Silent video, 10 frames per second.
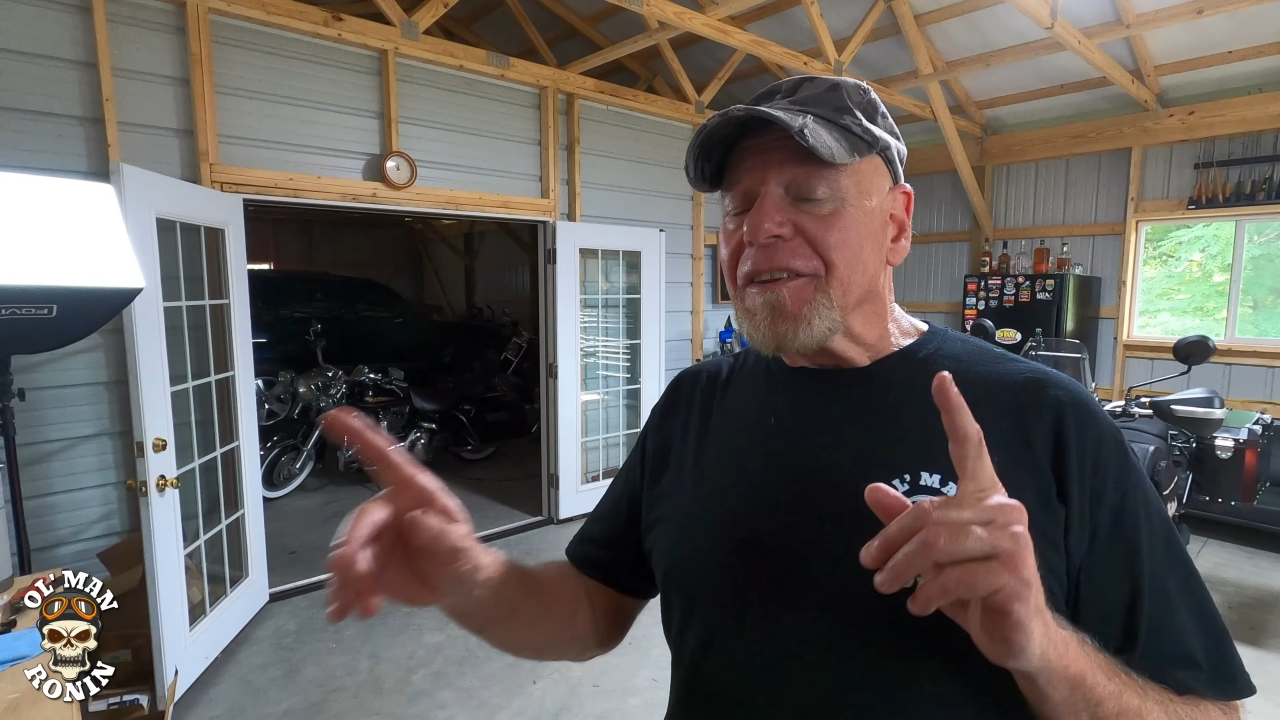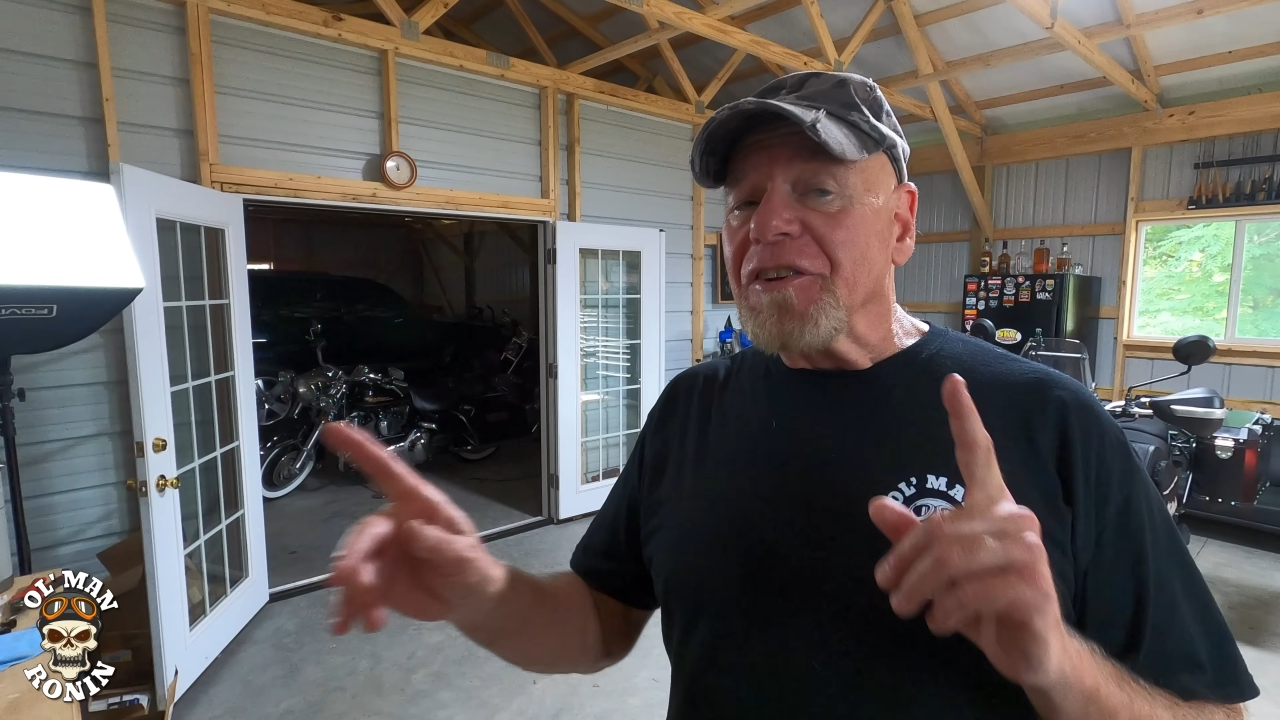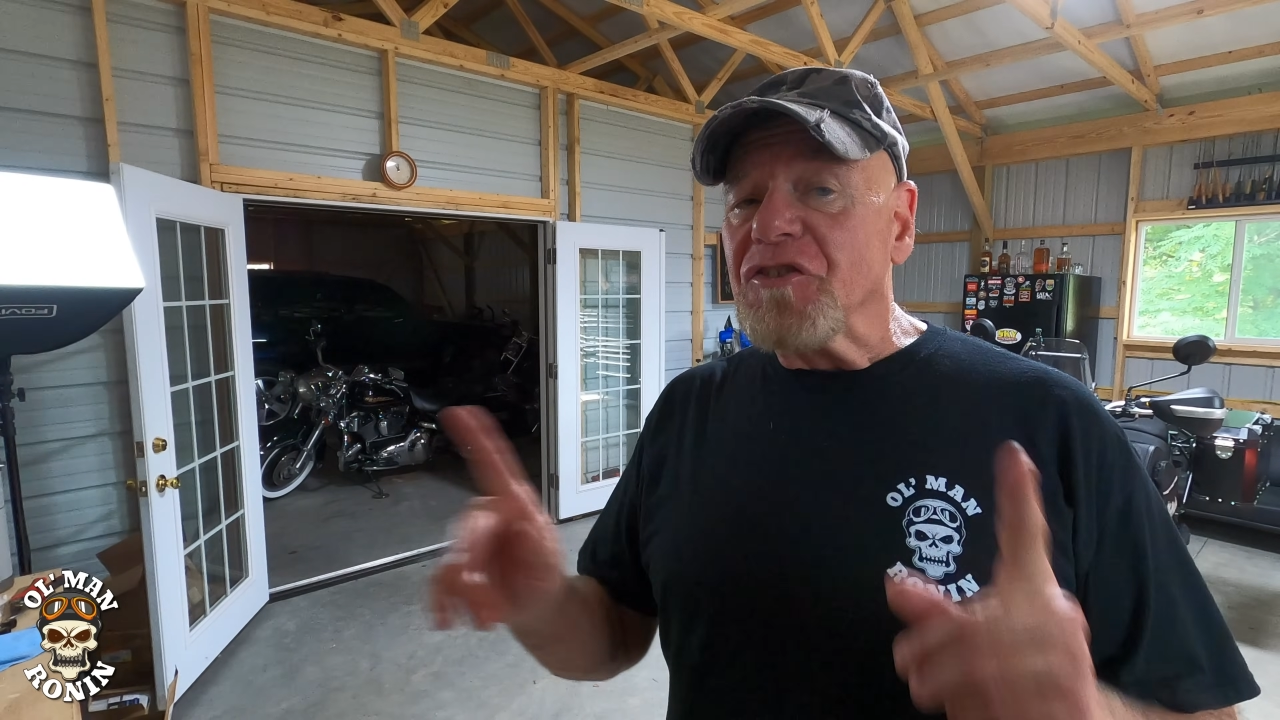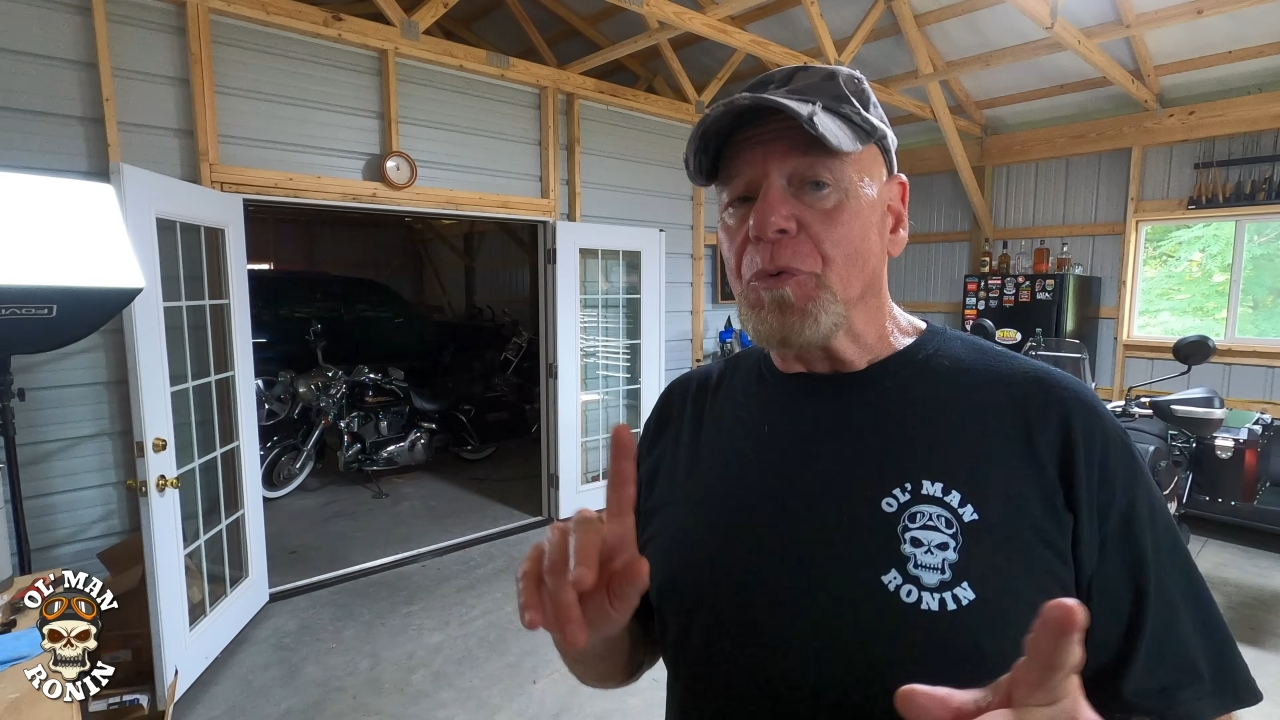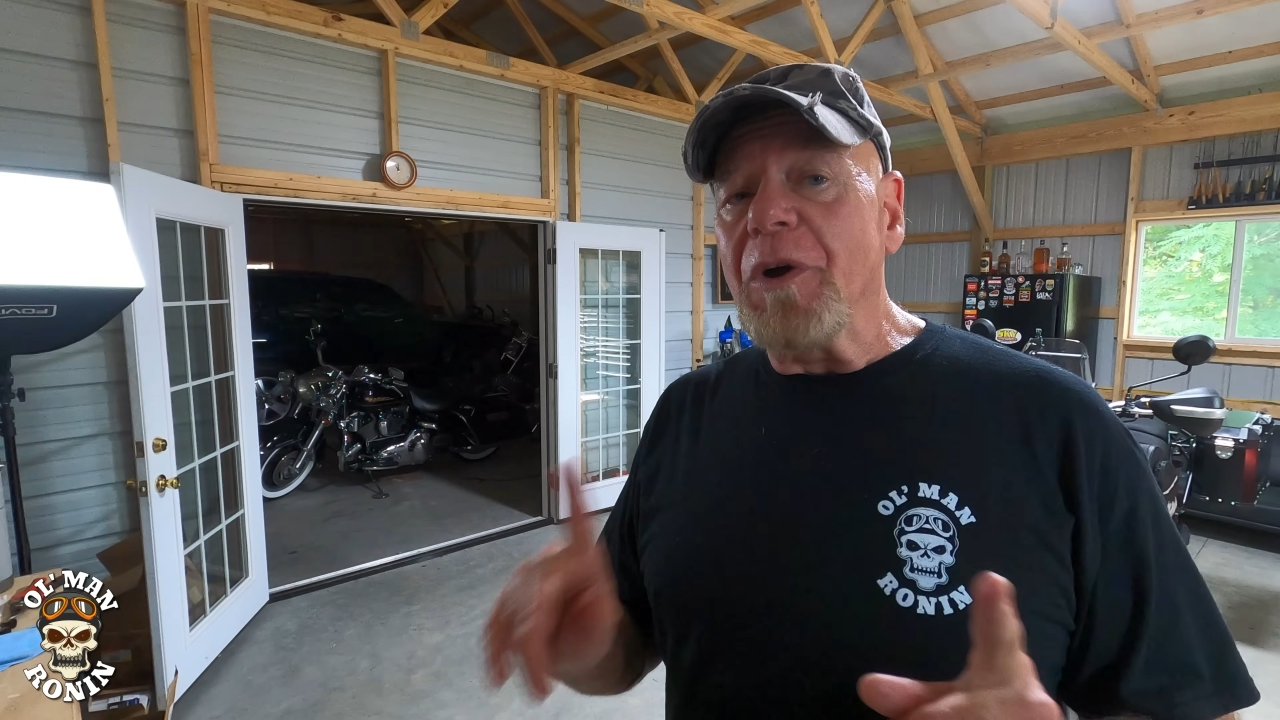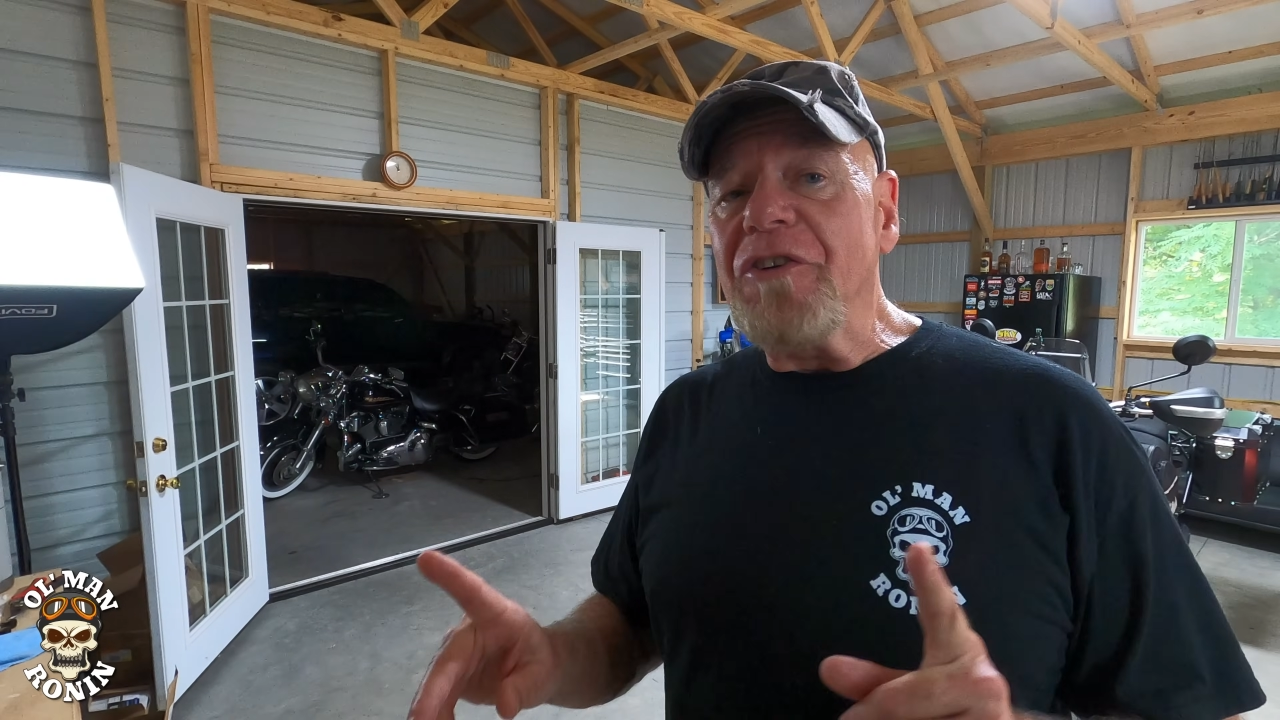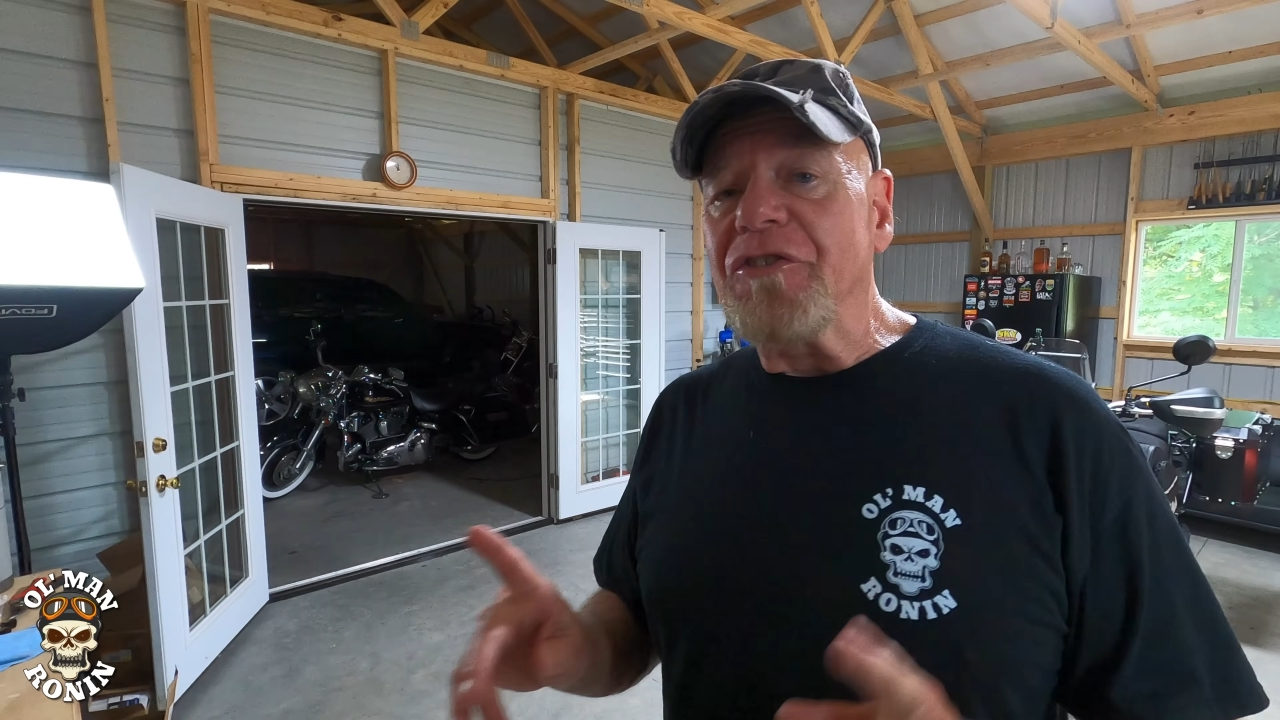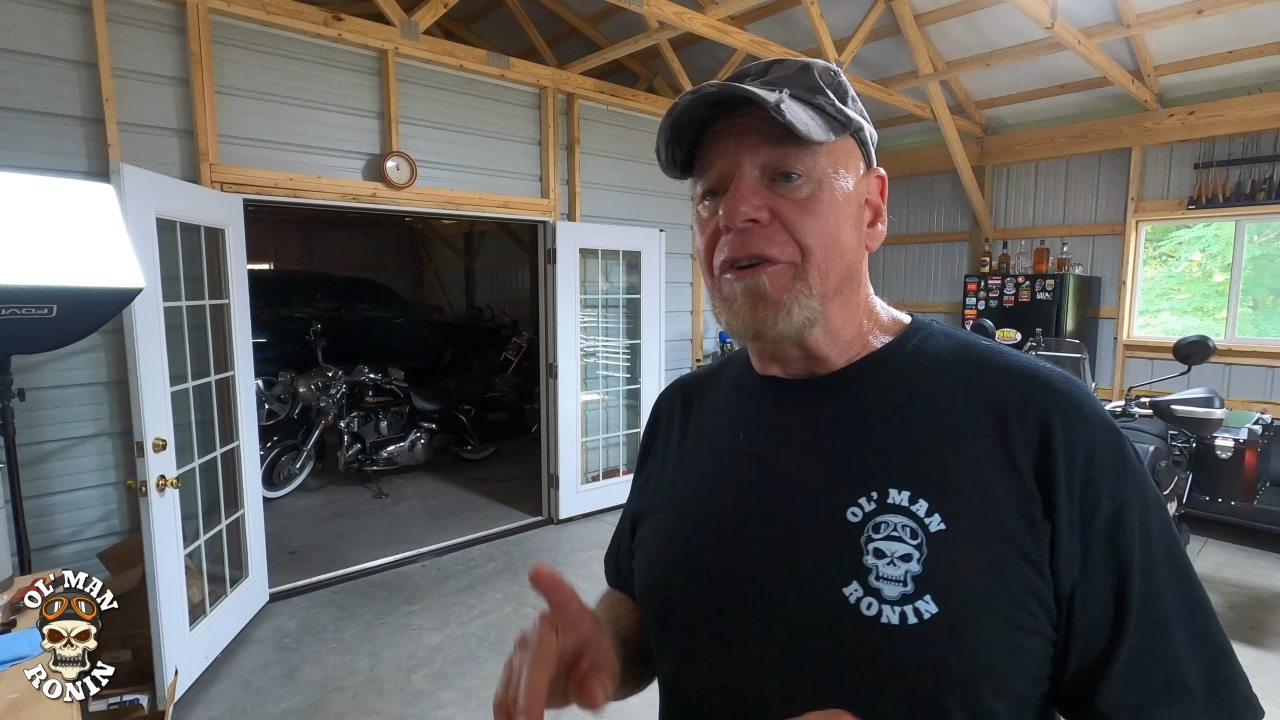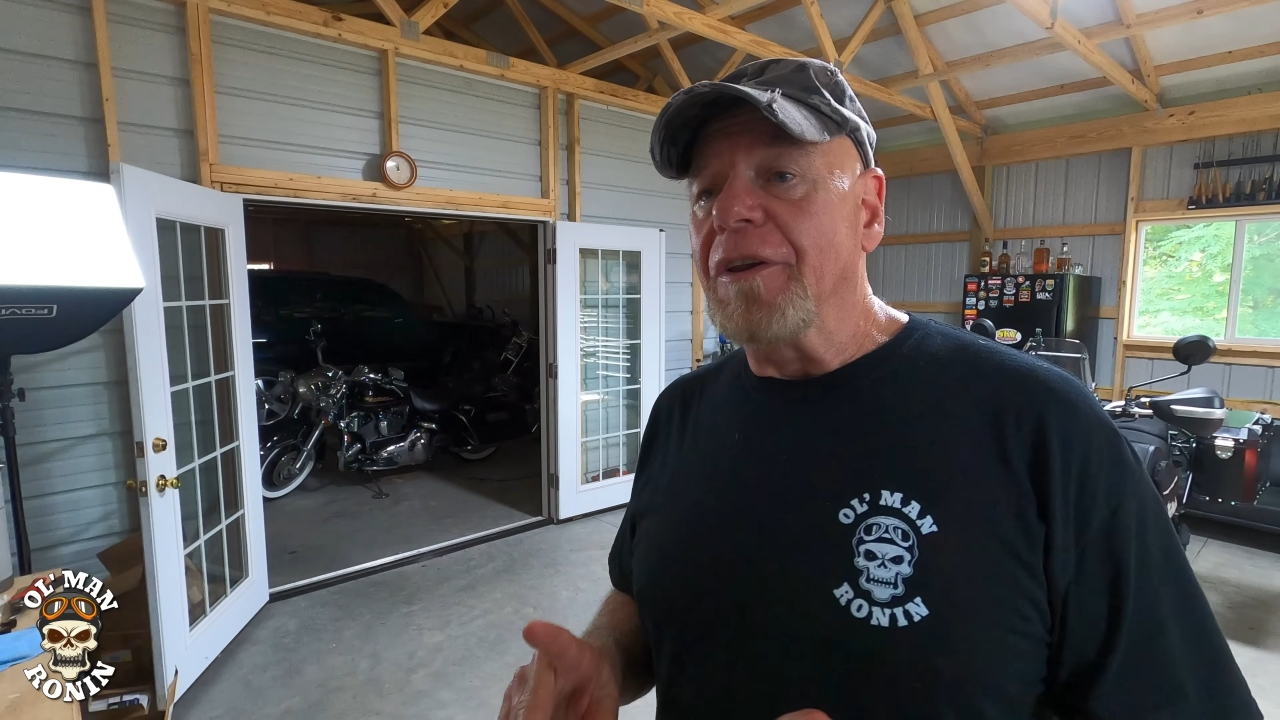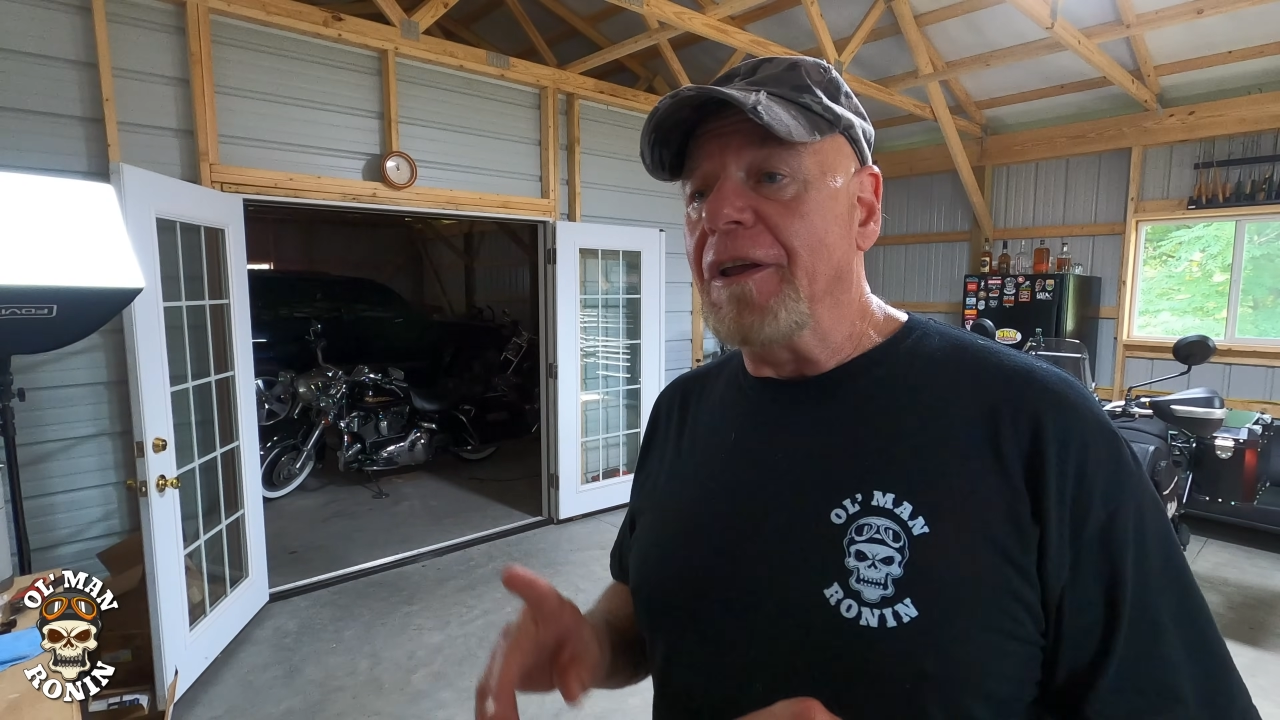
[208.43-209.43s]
situation,